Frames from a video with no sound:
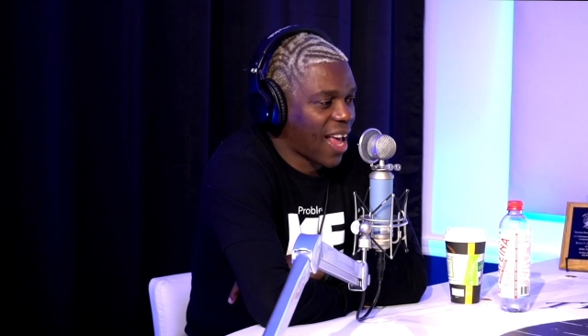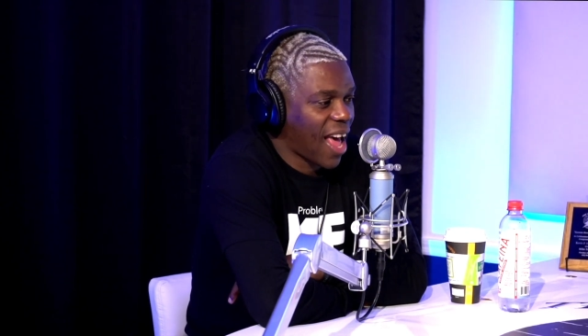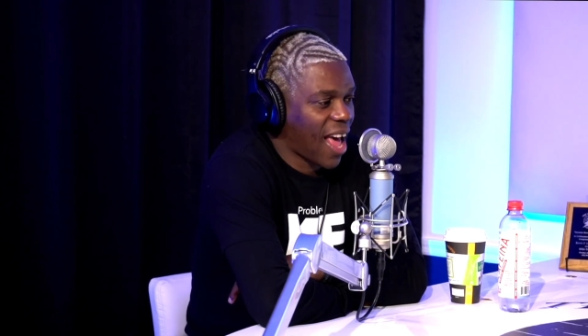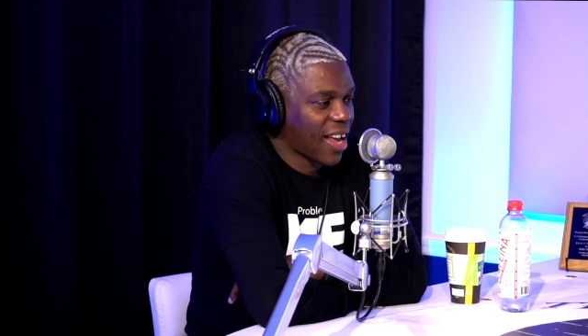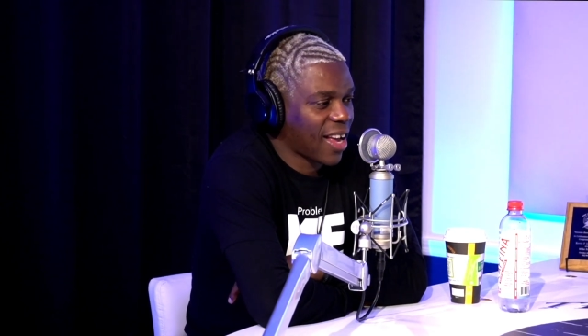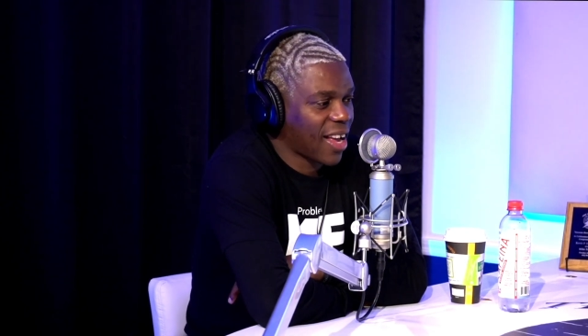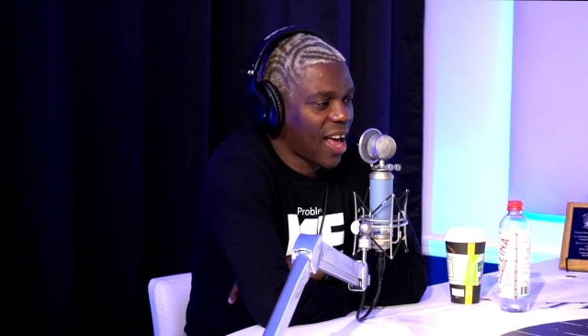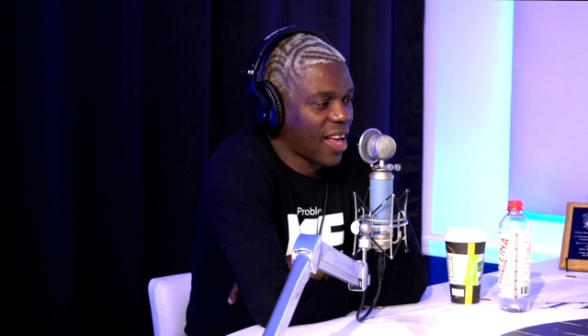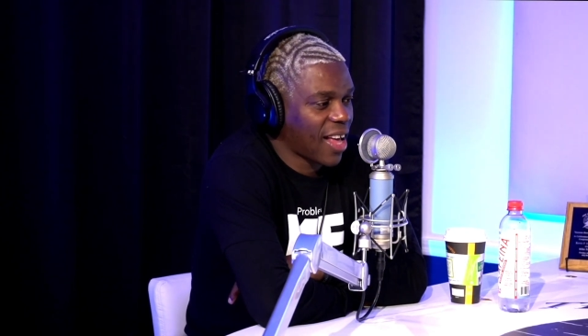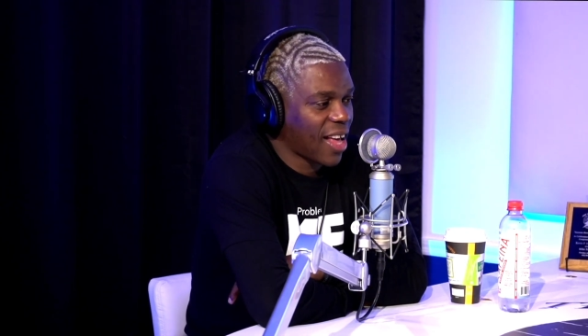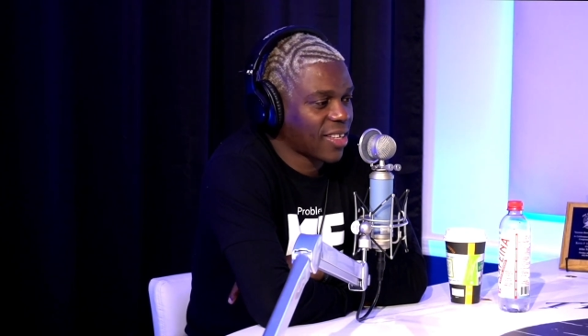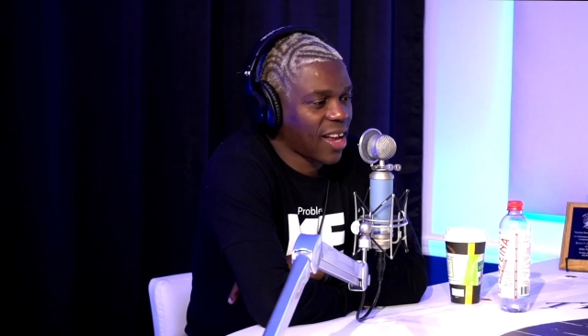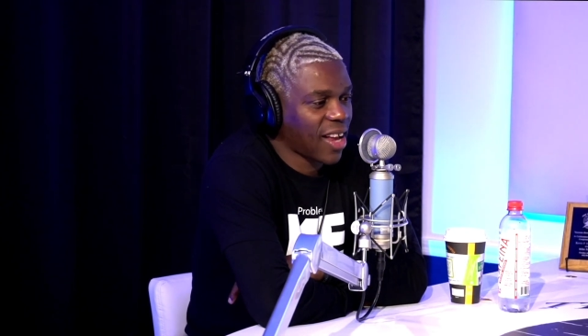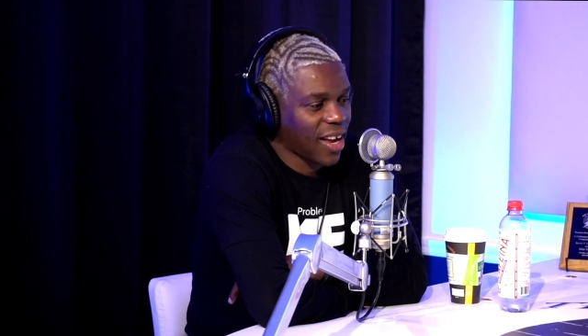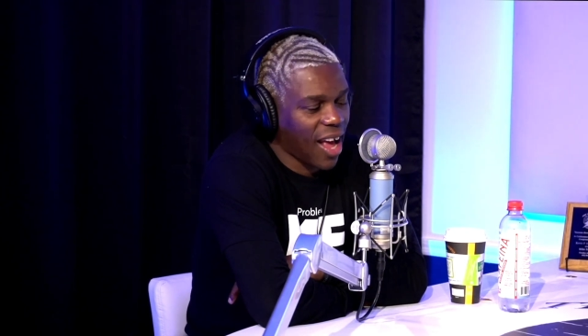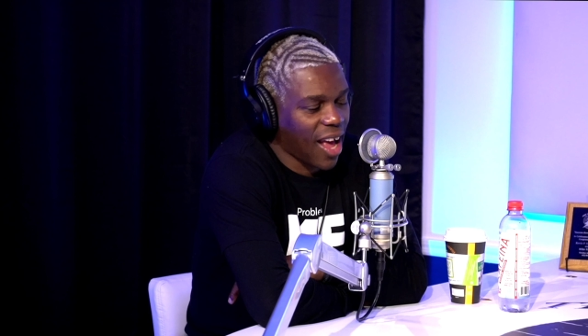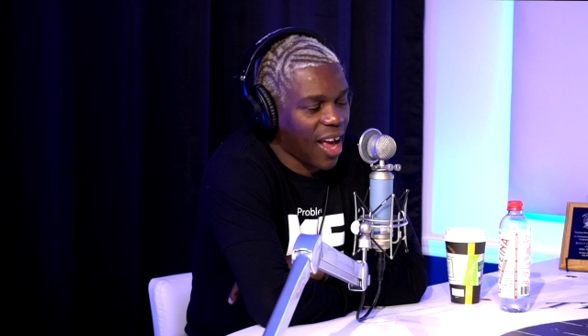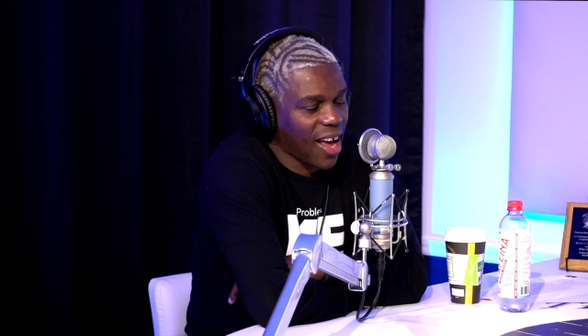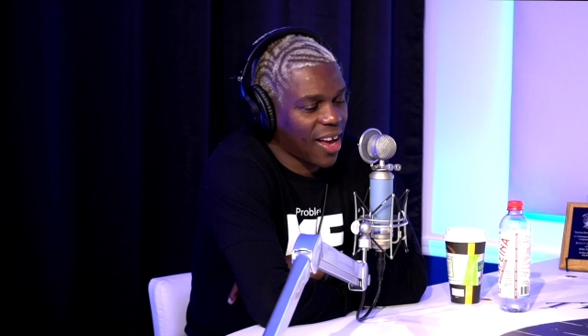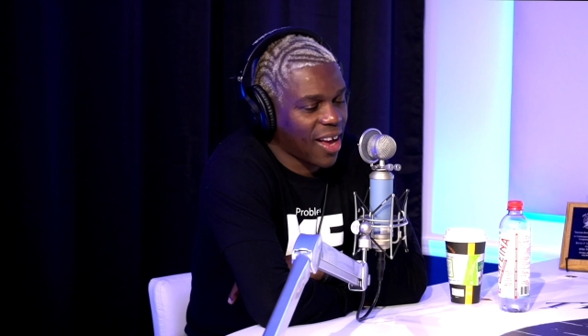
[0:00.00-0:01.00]
I got
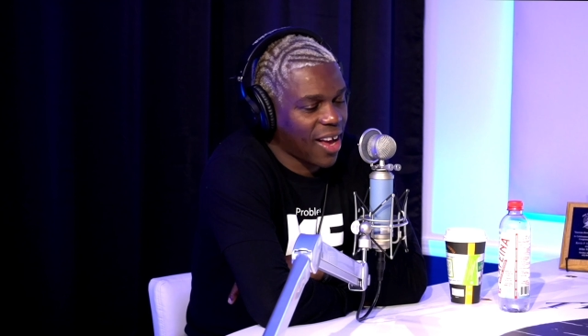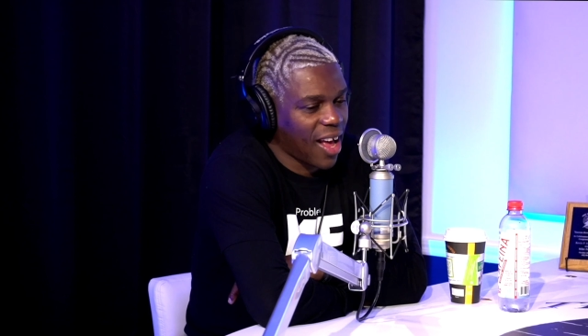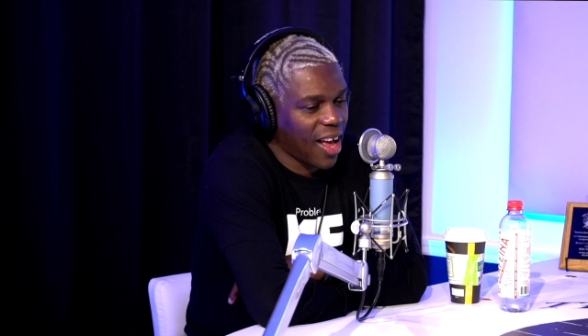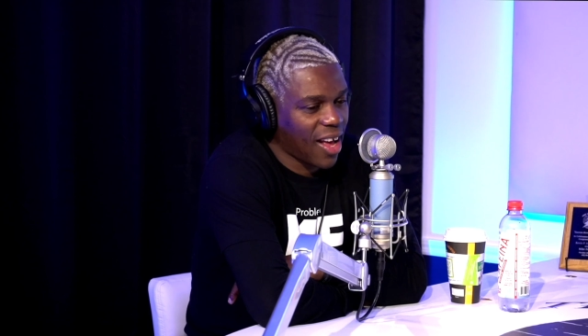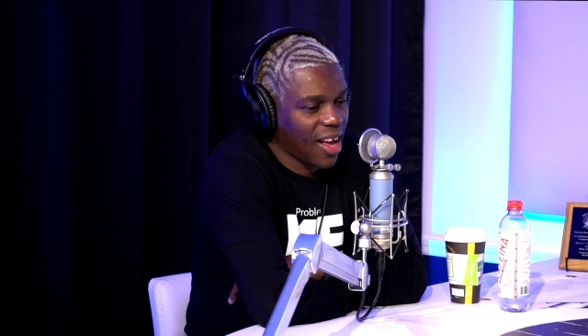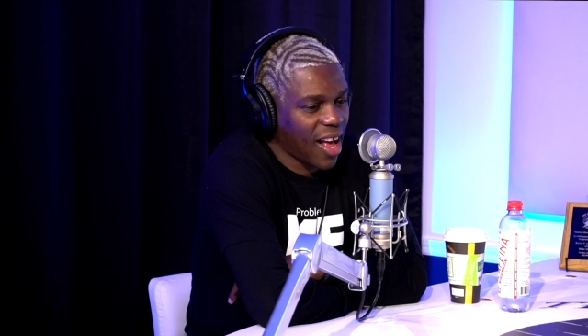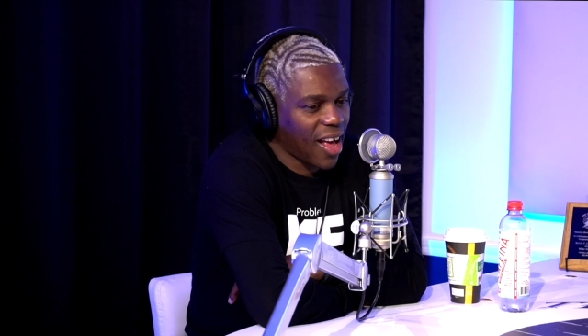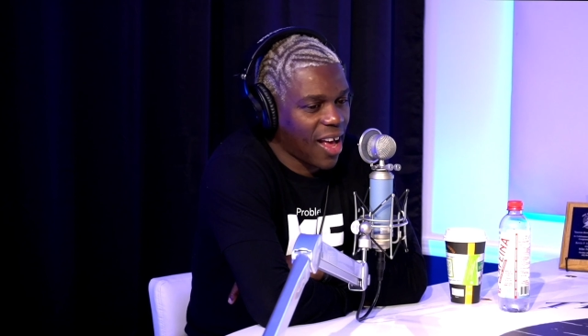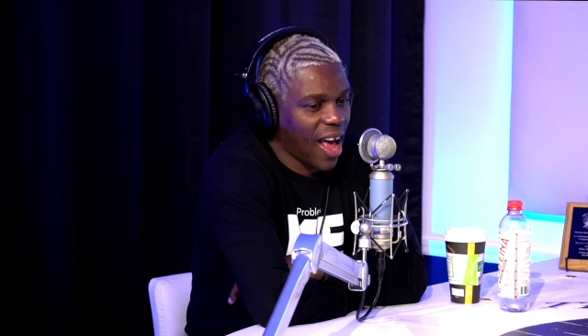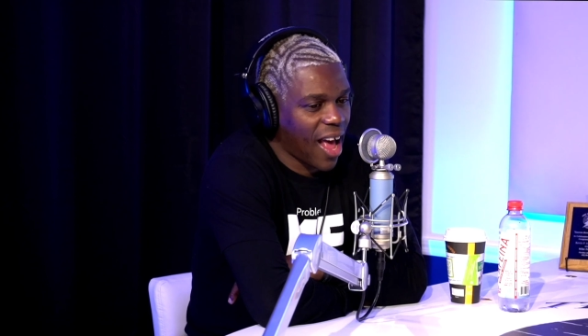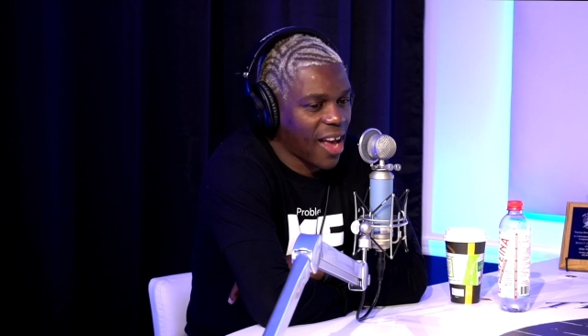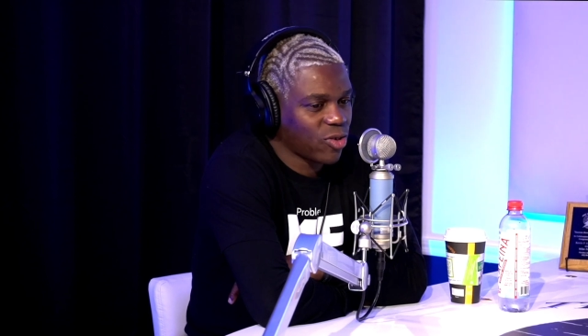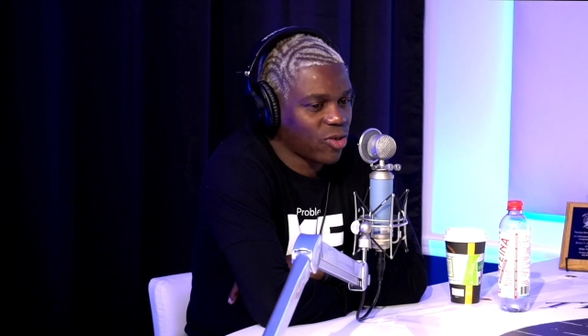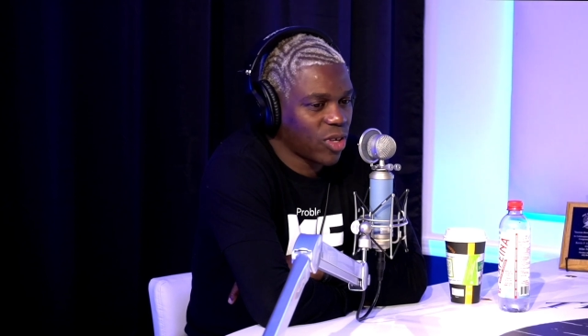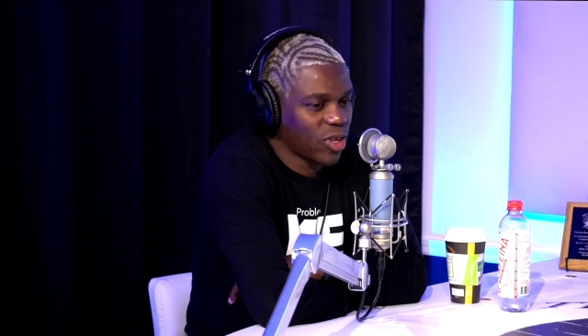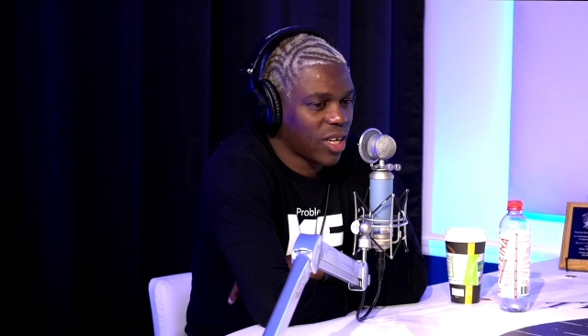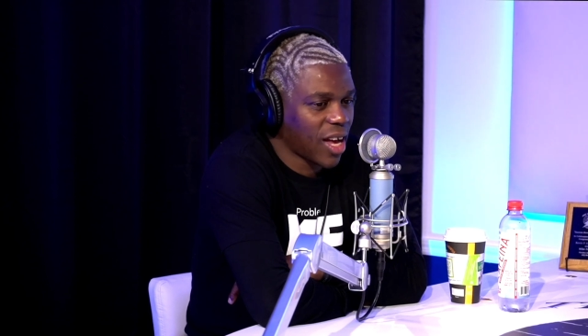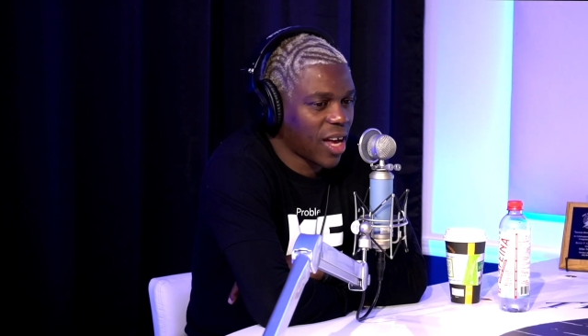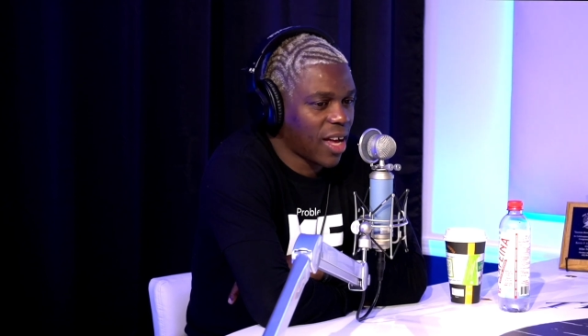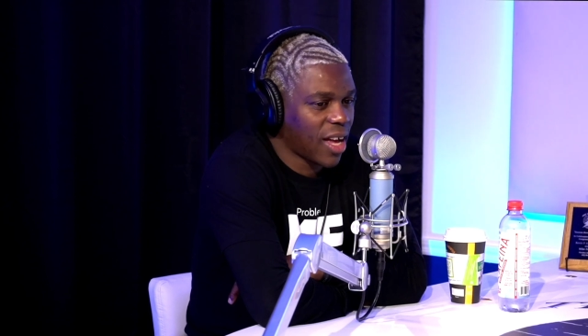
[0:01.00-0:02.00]
I, I I
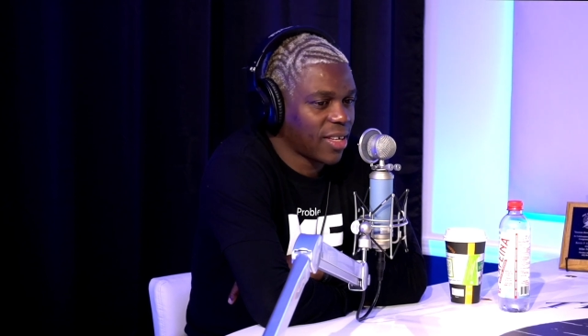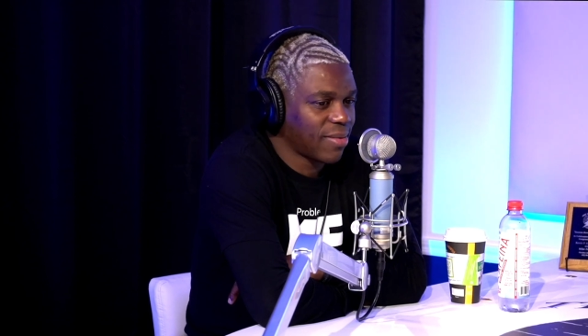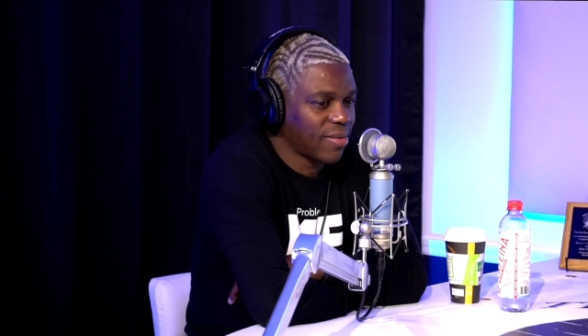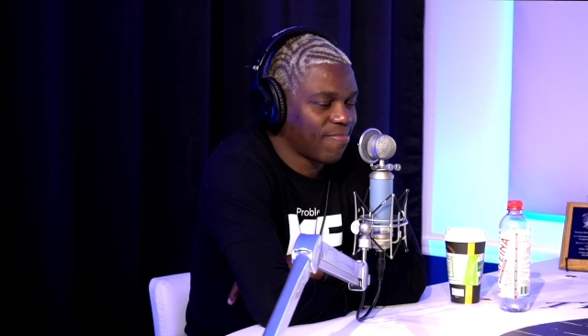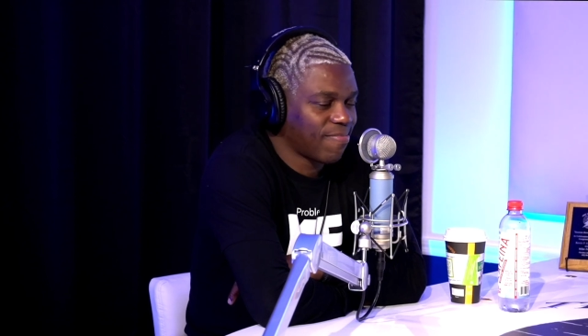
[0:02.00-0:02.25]
actually got